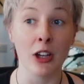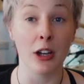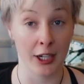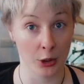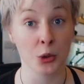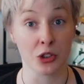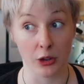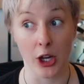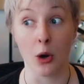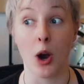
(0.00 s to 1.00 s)
I also
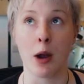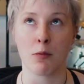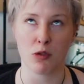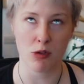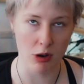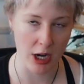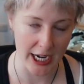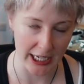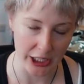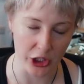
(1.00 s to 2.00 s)
know I'm
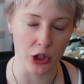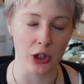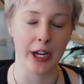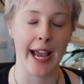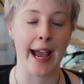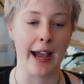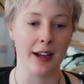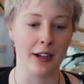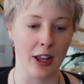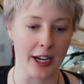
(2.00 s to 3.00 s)
really good at
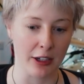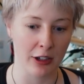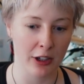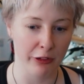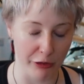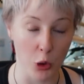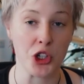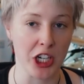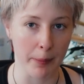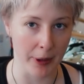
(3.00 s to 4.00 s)
like
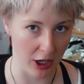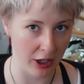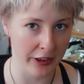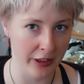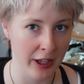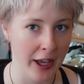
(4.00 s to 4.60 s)
forging a path